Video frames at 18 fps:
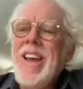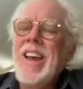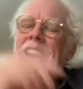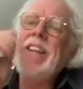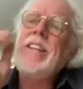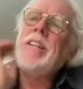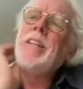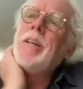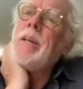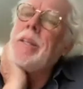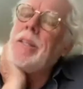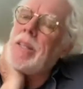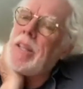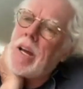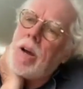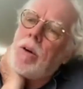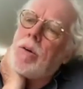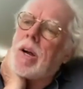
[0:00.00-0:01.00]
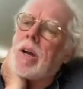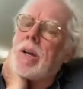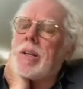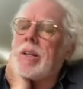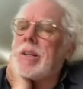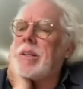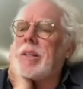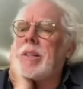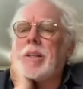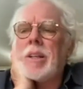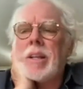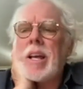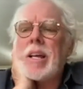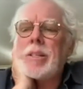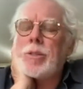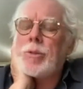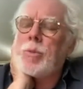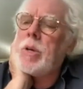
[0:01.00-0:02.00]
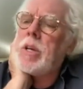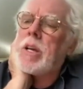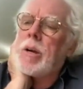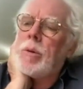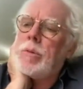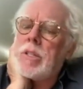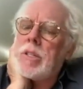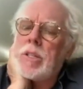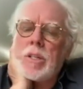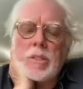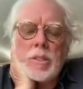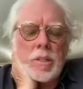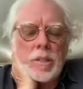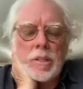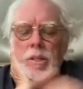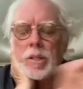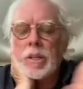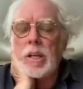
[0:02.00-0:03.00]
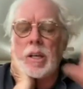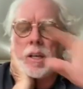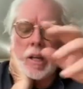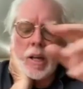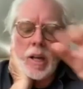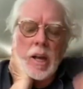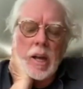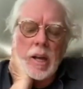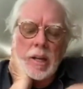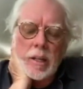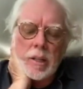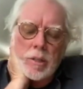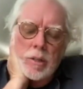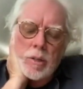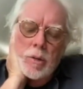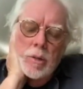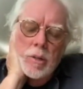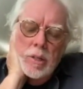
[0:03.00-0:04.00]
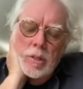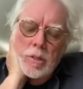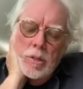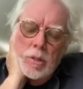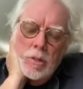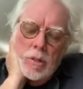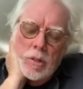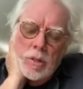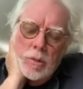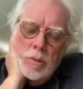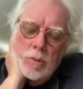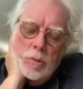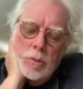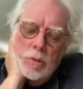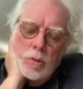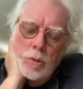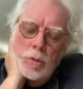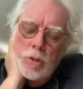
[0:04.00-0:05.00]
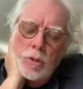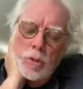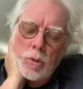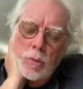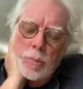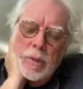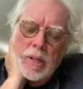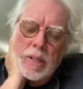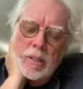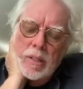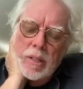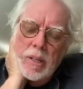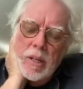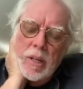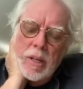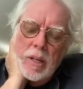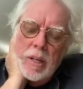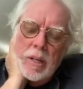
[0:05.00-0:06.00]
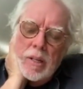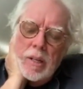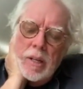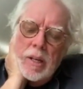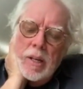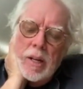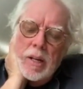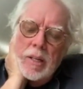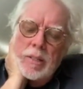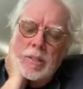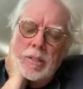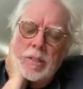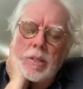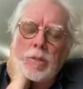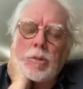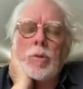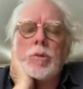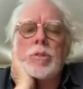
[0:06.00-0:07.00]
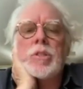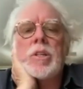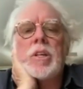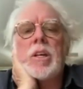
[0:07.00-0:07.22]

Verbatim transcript: And now, uh, last week, I was listen, looking in the in the, uh, YouTube, and I, I, see those